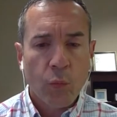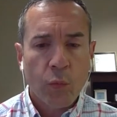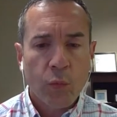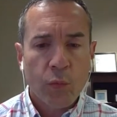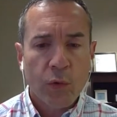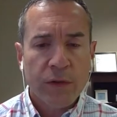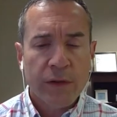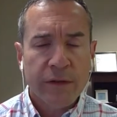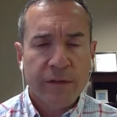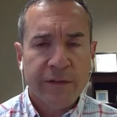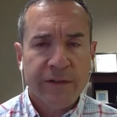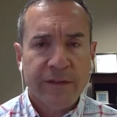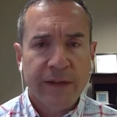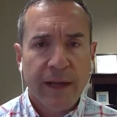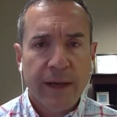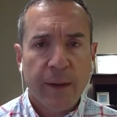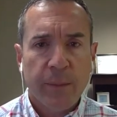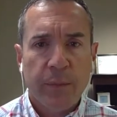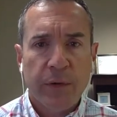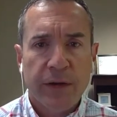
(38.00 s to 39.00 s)
Little
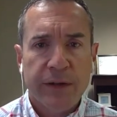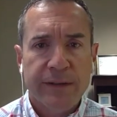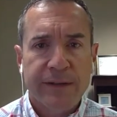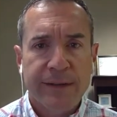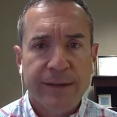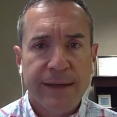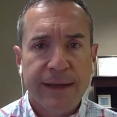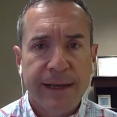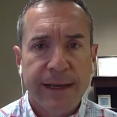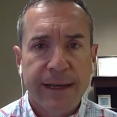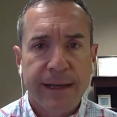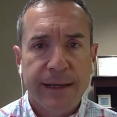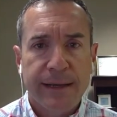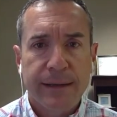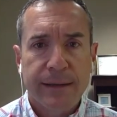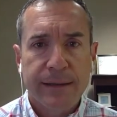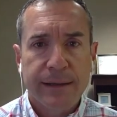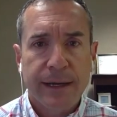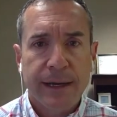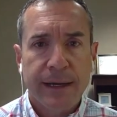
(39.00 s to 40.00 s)
setup on today.
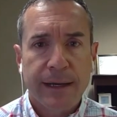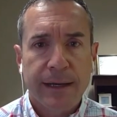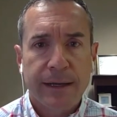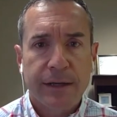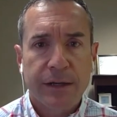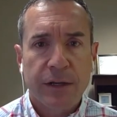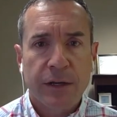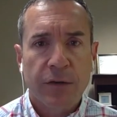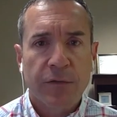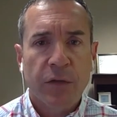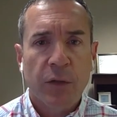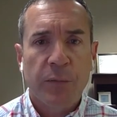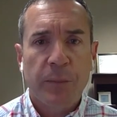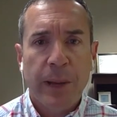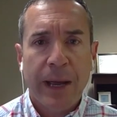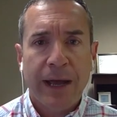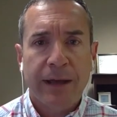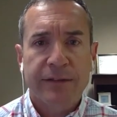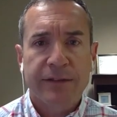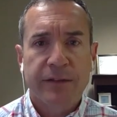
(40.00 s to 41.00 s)
For the
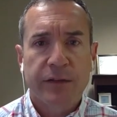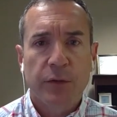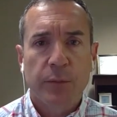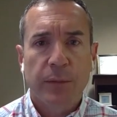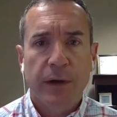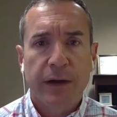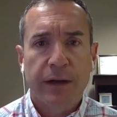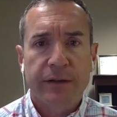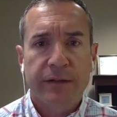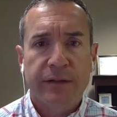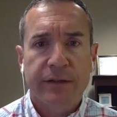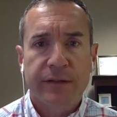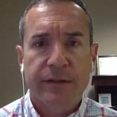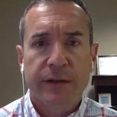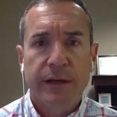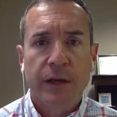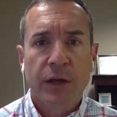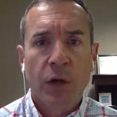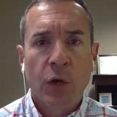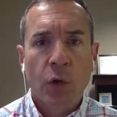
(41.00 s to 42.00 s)
past 2 months,
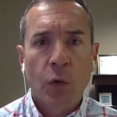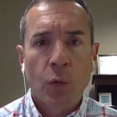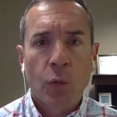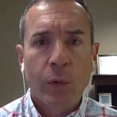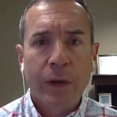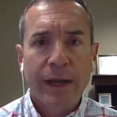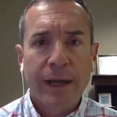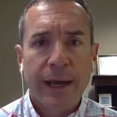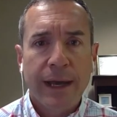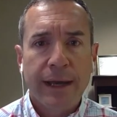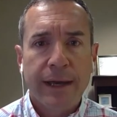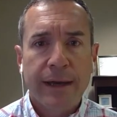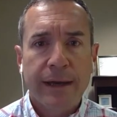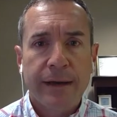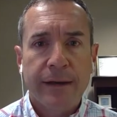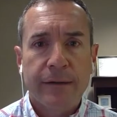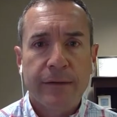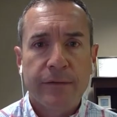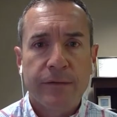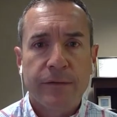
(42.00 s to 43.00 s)
we
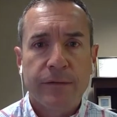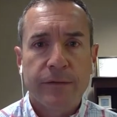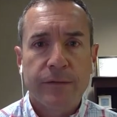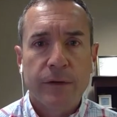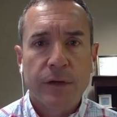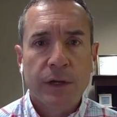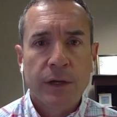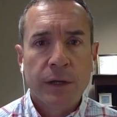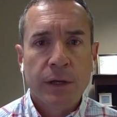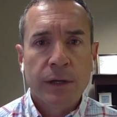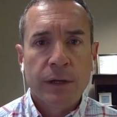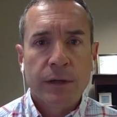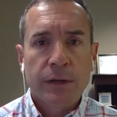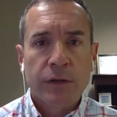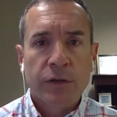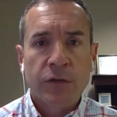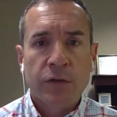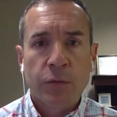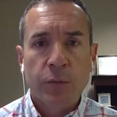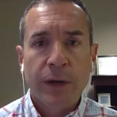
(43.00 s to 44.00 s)
have
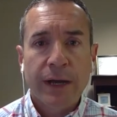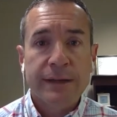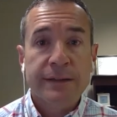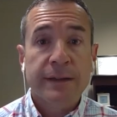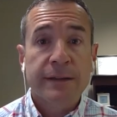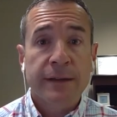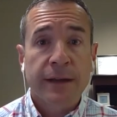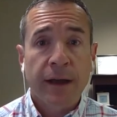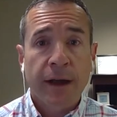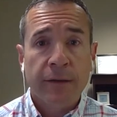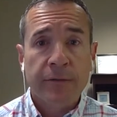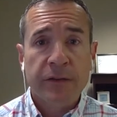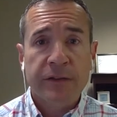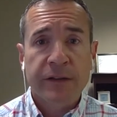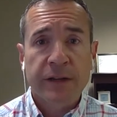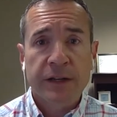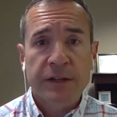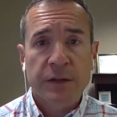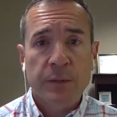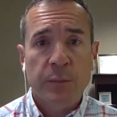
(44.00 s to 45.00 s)
directed the
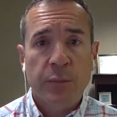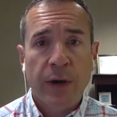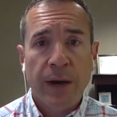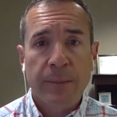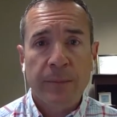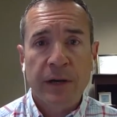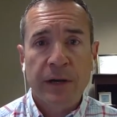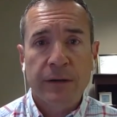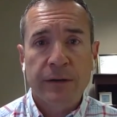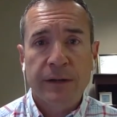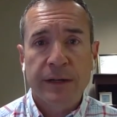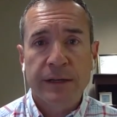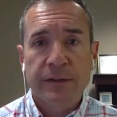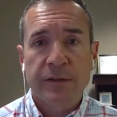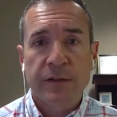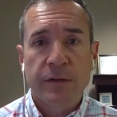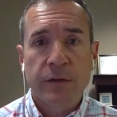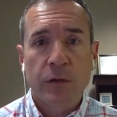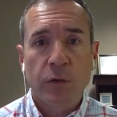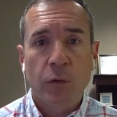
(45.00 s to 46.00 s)
conversation primarily
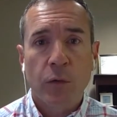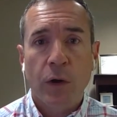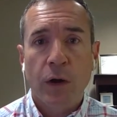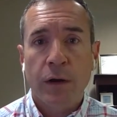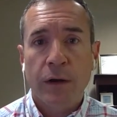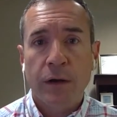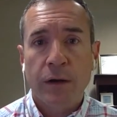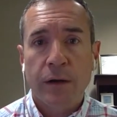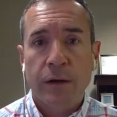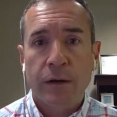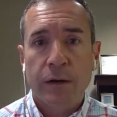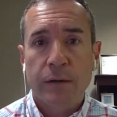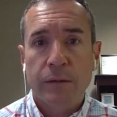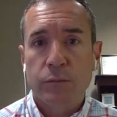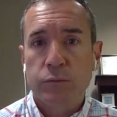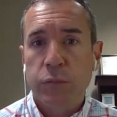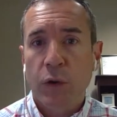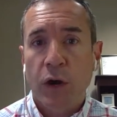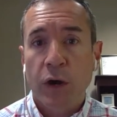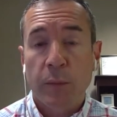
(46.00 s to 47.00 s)
to our
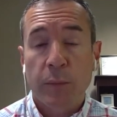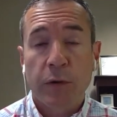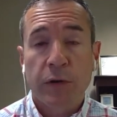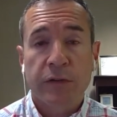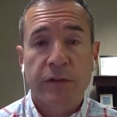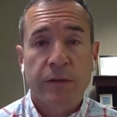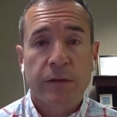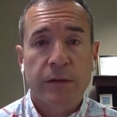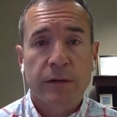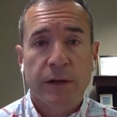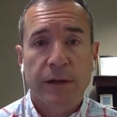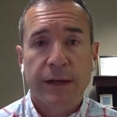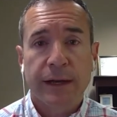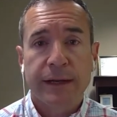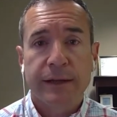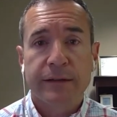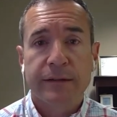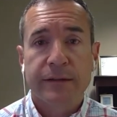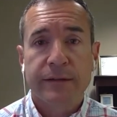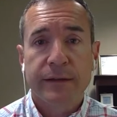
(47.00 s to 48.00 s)
personal
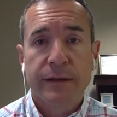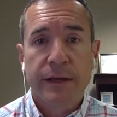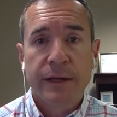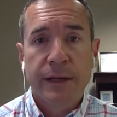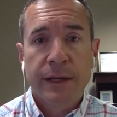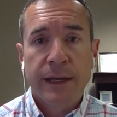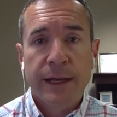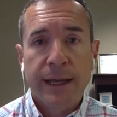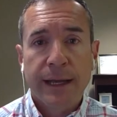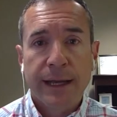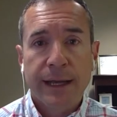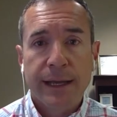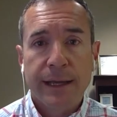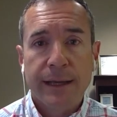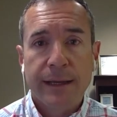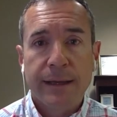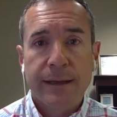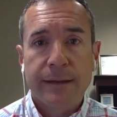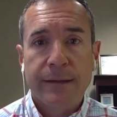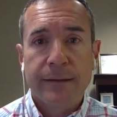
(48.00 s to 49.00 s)
clients
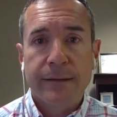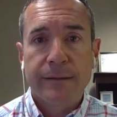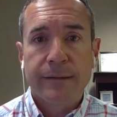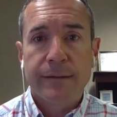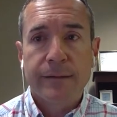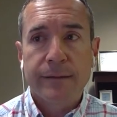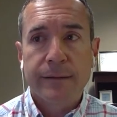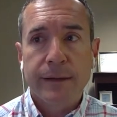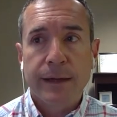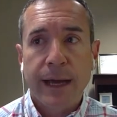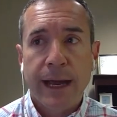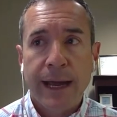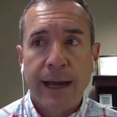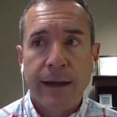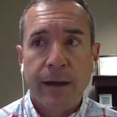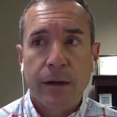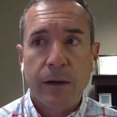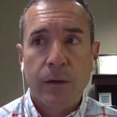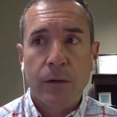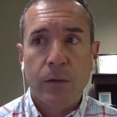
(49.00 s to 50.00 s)
and
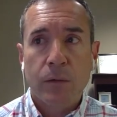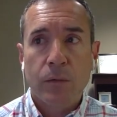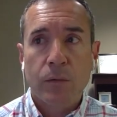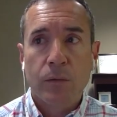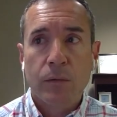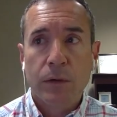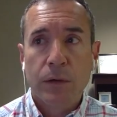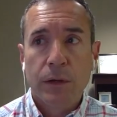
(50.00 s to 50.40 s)
how,